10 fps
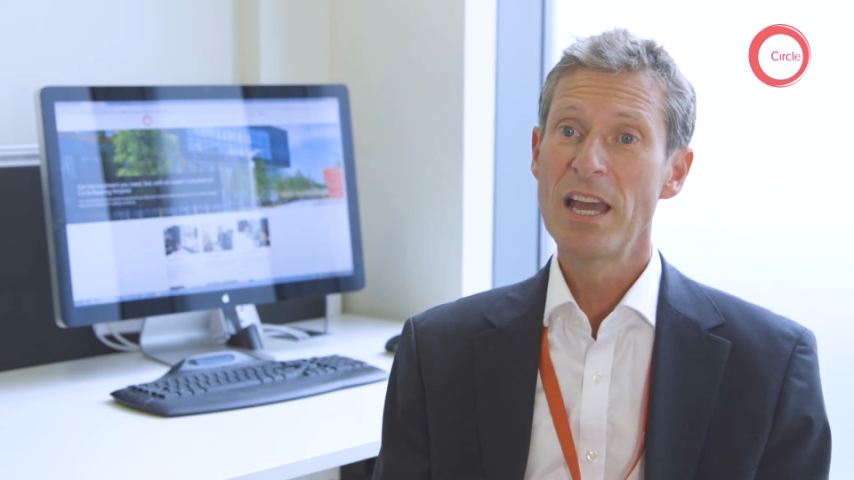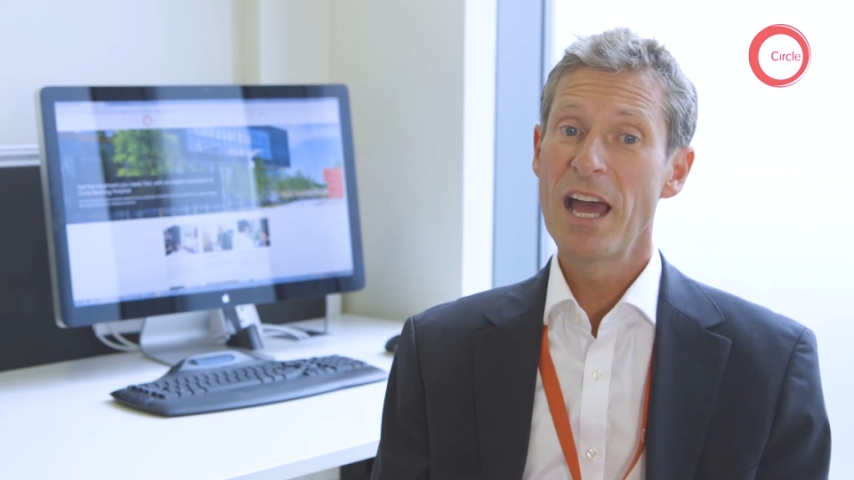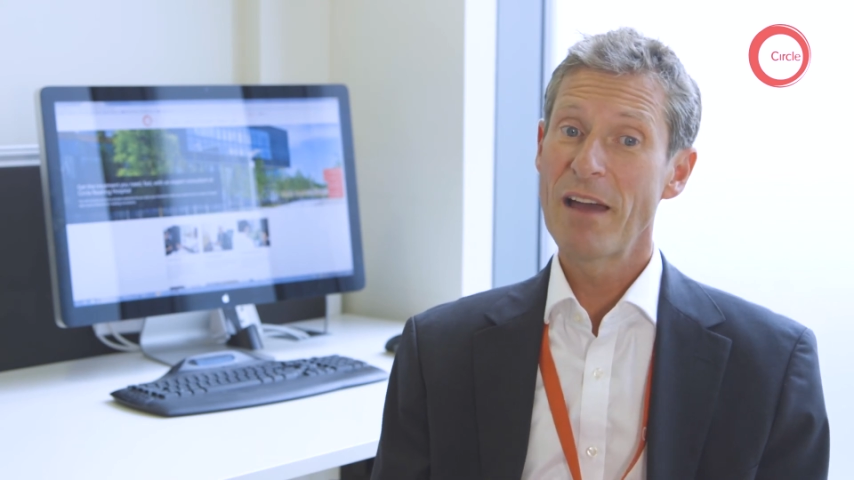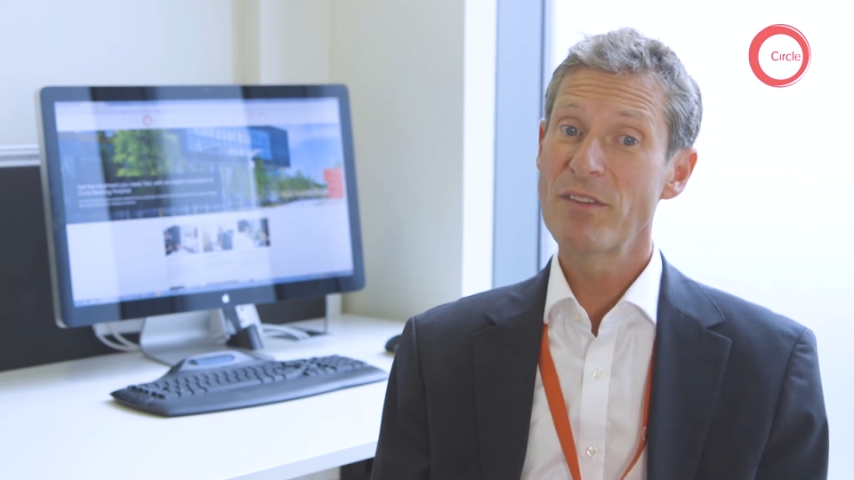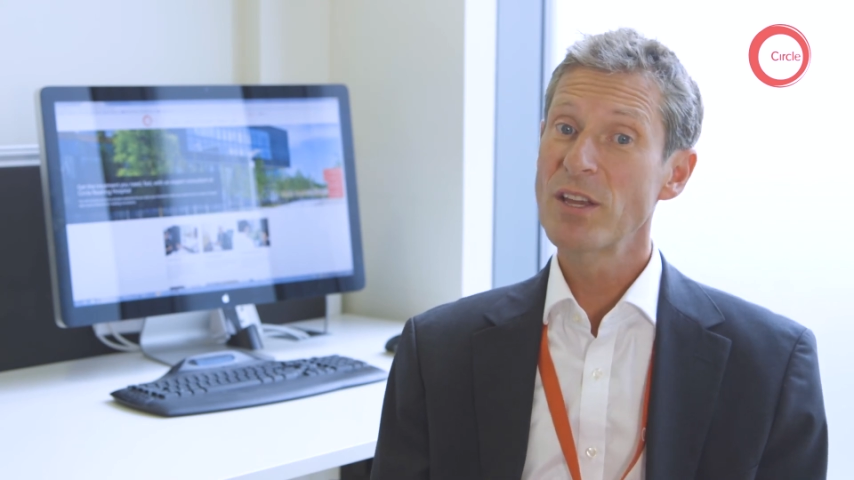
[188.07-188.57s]

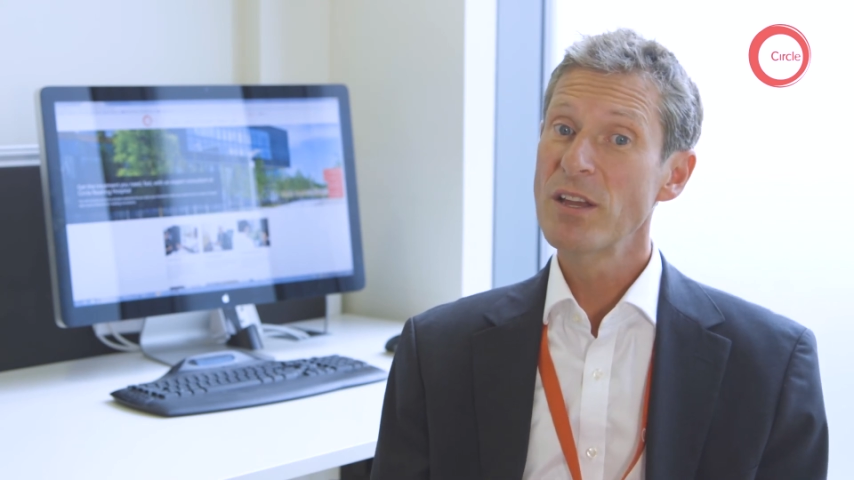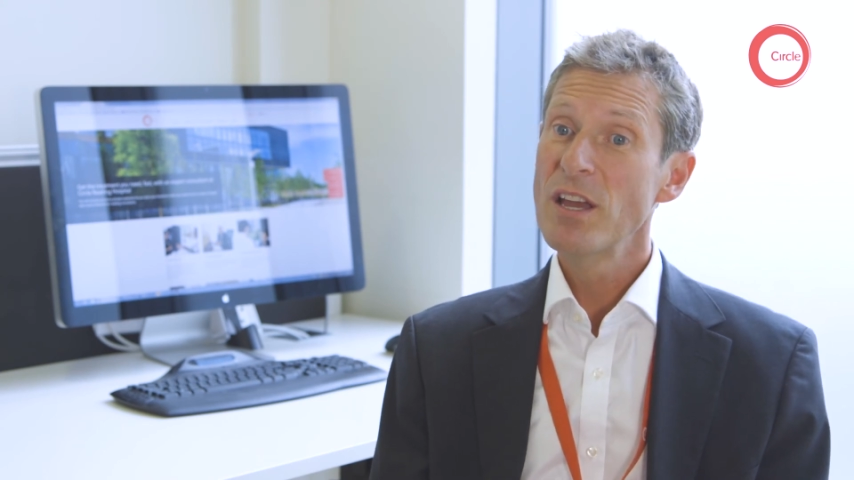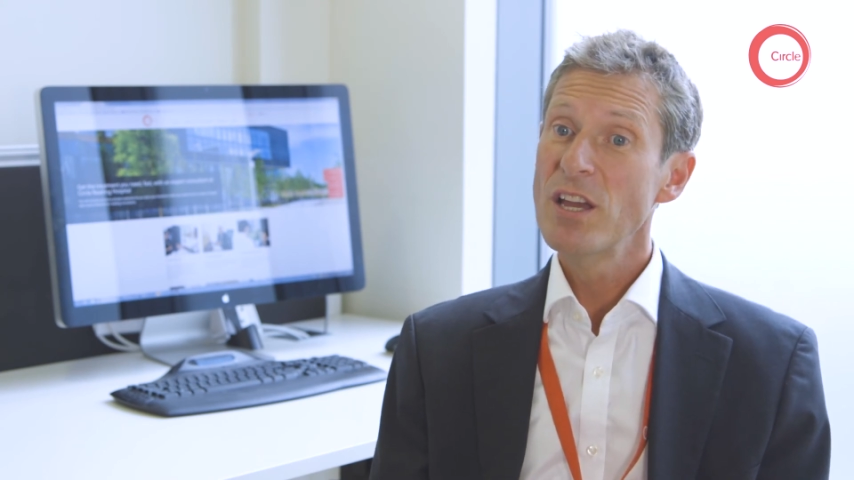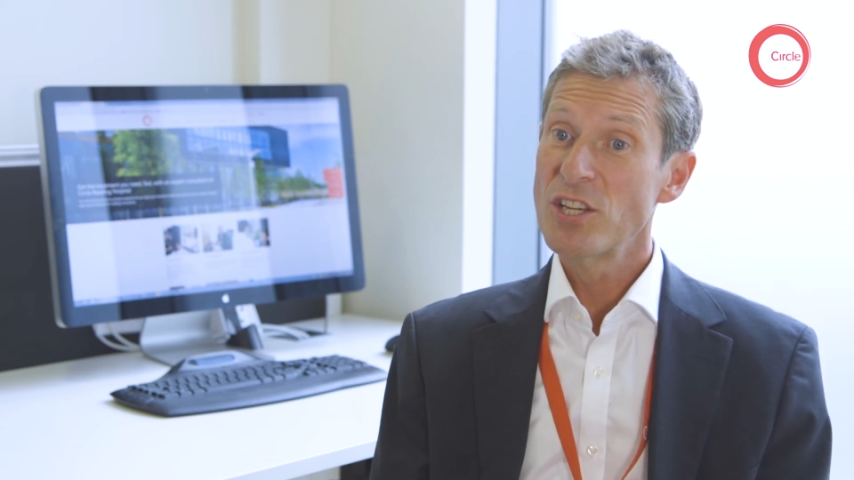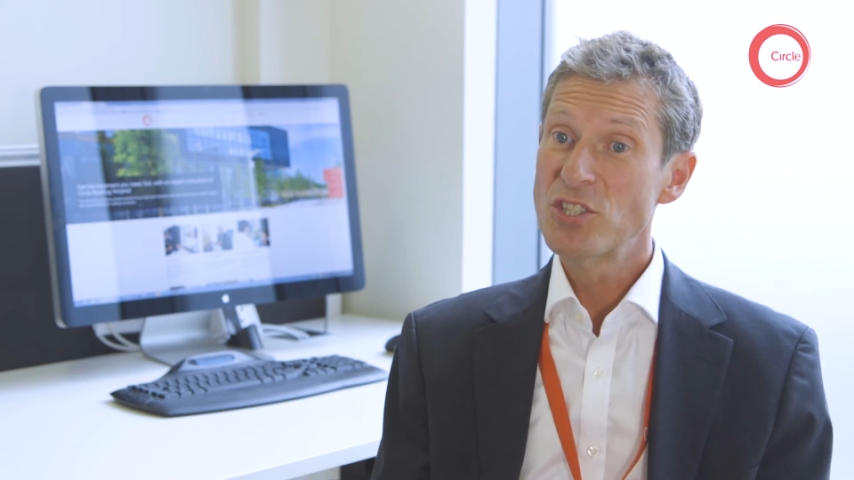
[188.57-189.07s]
having
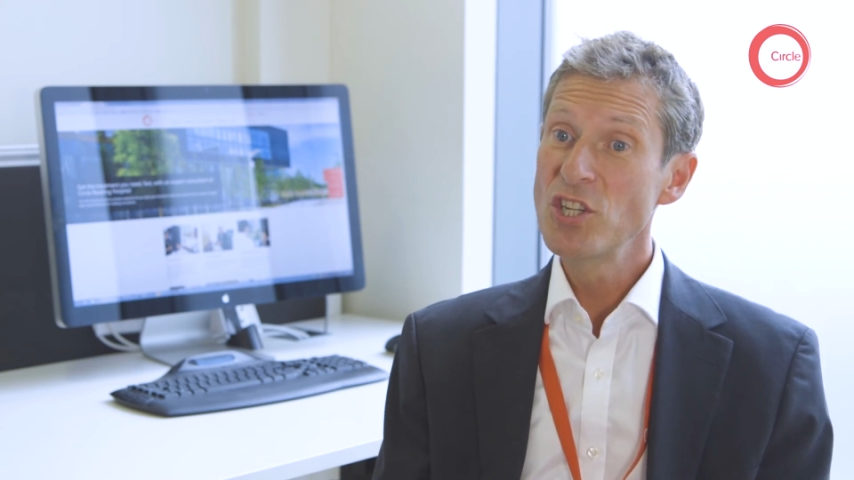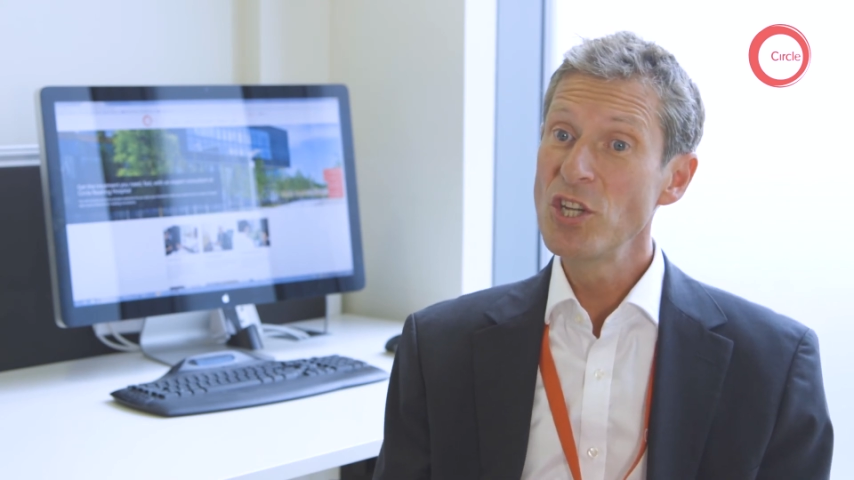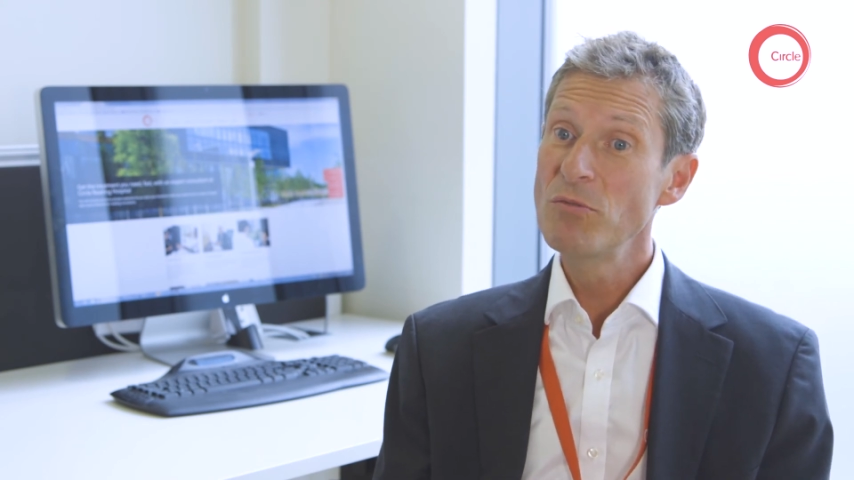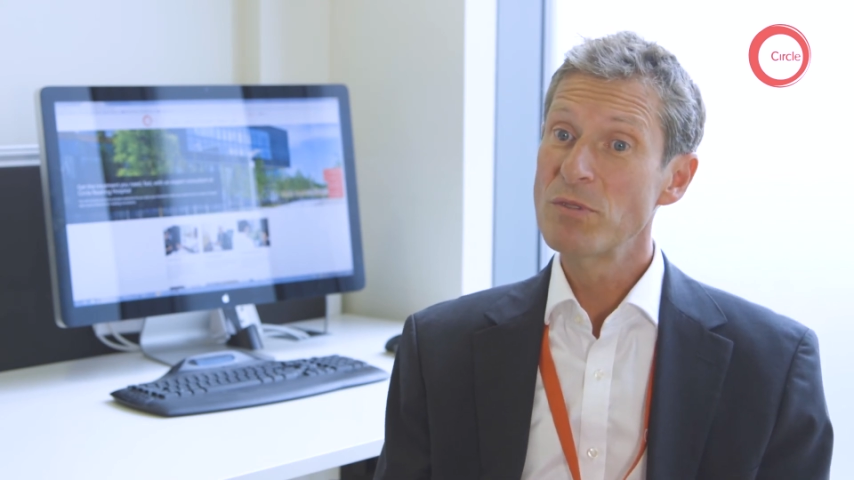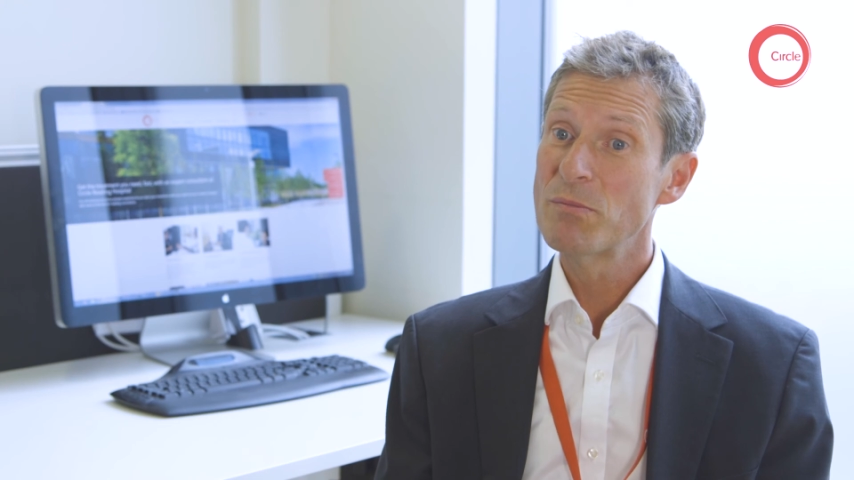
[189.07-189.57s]

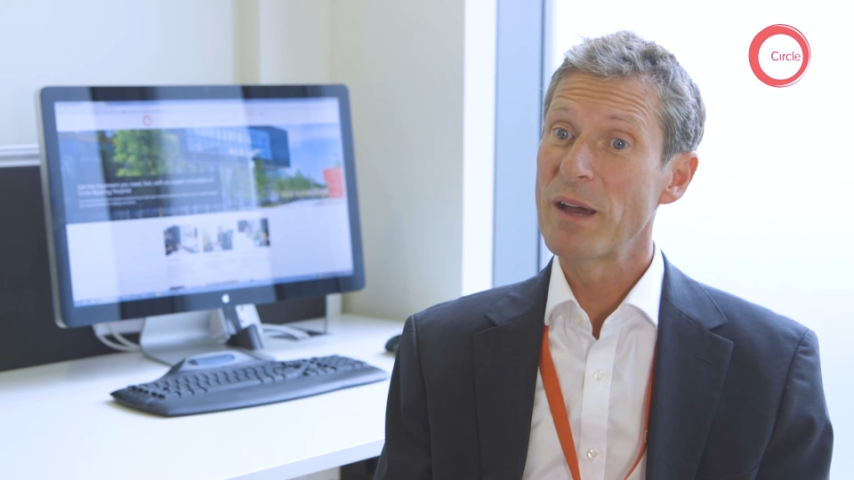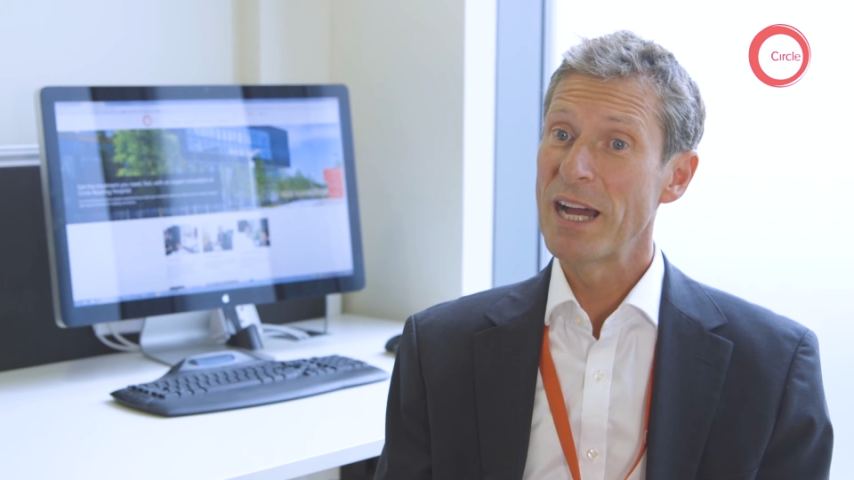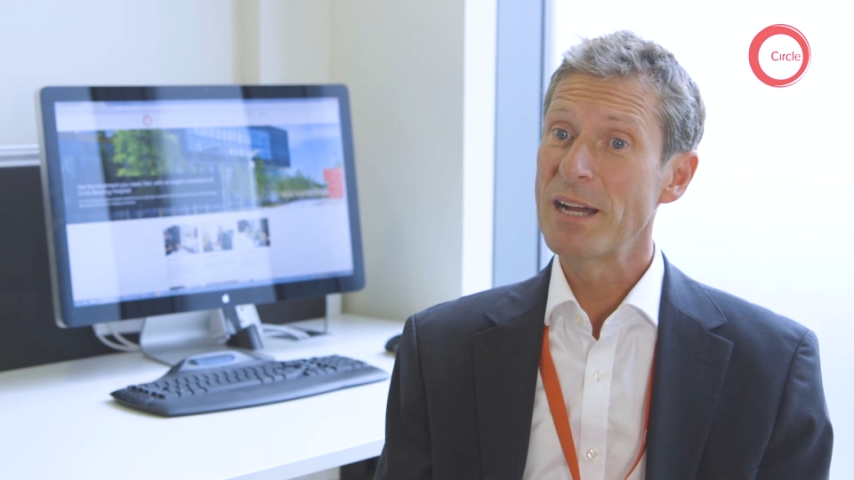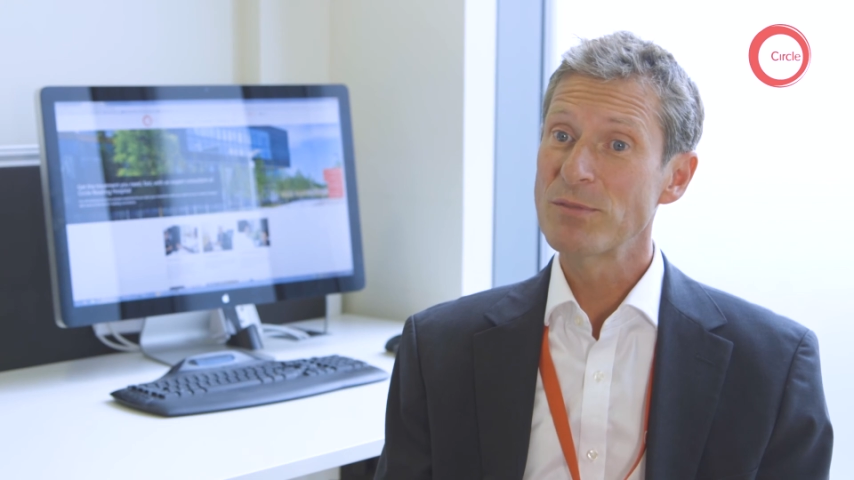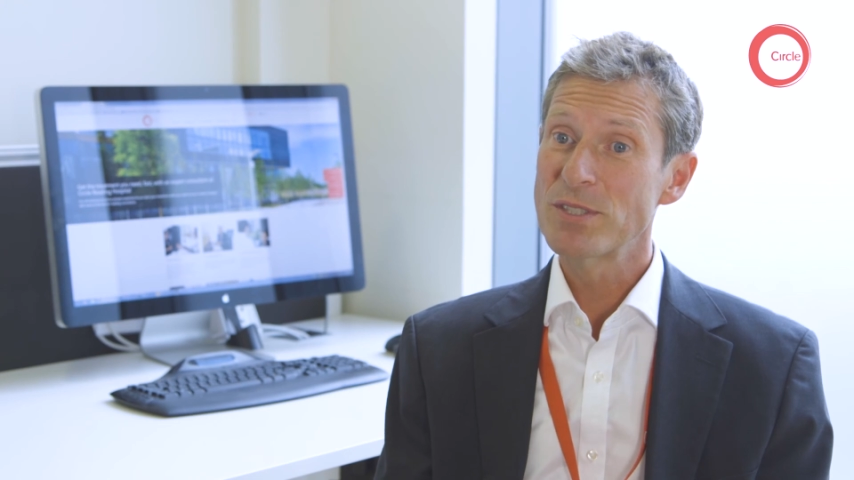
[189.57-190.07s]
assumed
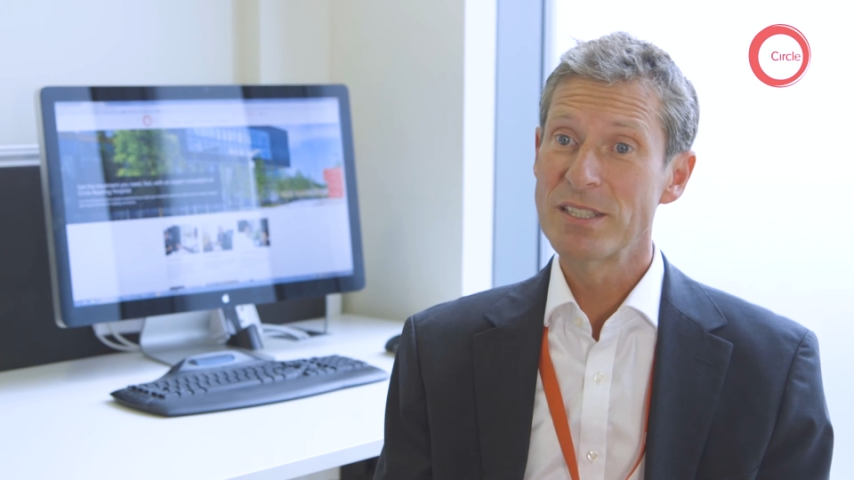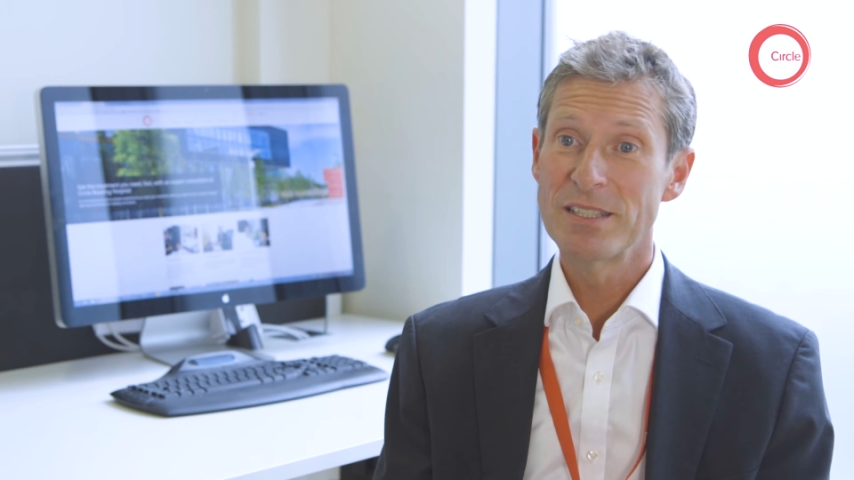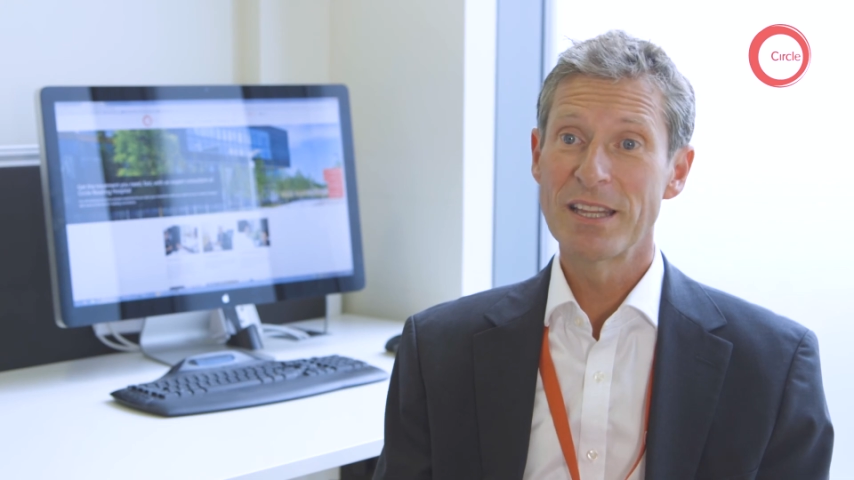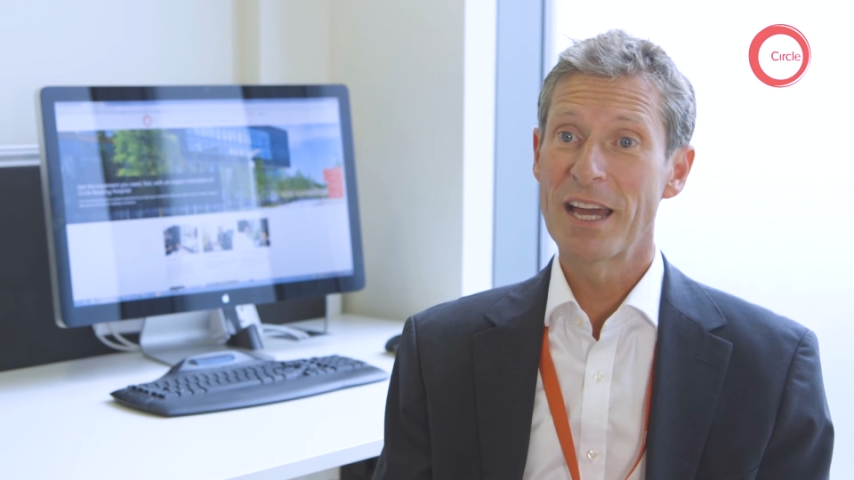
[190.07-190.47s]
perhaps that,